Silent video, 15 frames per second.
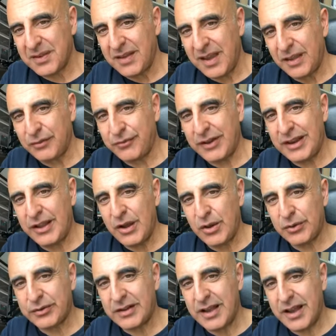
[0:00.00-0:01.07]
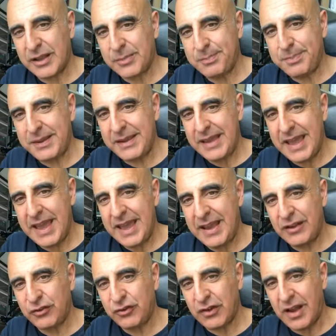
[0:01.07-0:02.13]
and Philly goes like P
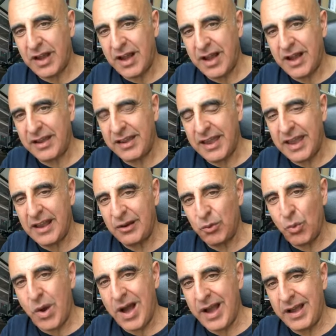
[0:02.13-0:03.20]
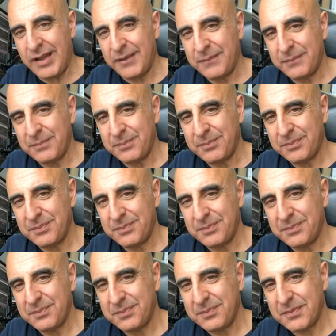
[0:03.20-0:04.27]
H I L Y.
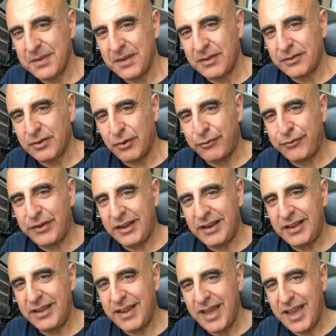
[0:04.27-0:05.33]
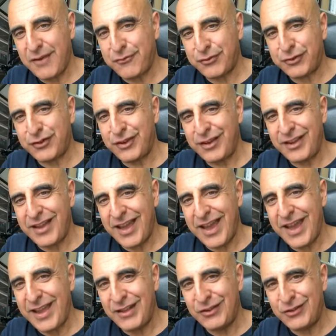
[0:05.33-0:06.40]
So Philly F Z
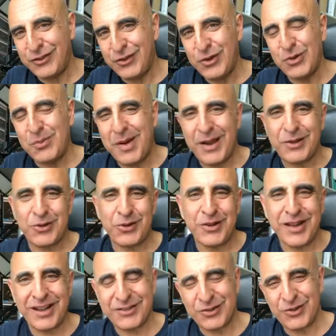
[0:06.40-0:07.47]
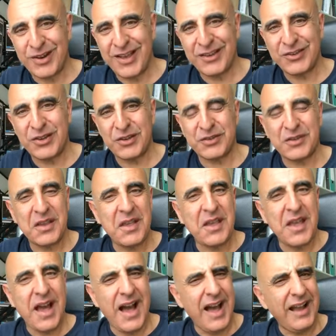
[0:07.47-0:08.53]
H U, my congratulations.
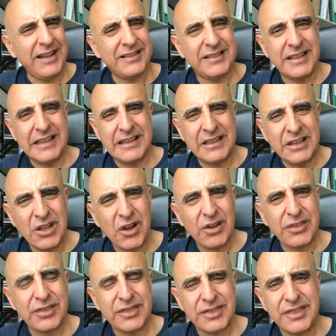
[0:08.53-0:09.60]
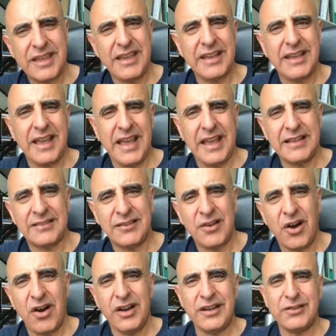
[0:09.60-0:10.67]
I did not think it's
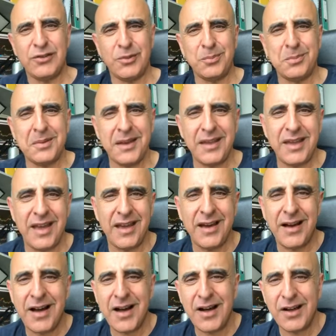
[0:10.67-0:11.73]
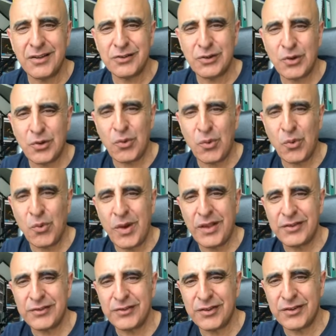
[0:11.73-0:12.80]
going to be a hard
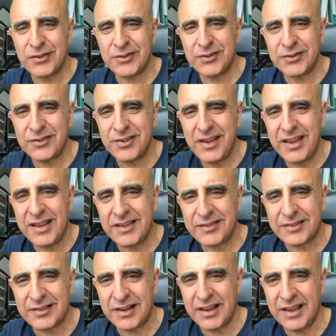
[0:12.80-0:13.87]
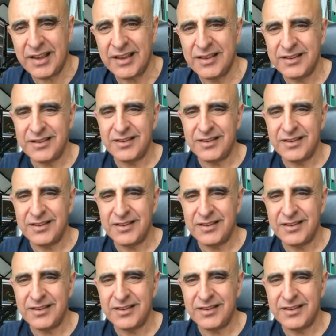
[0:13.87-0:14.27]
question, seriously.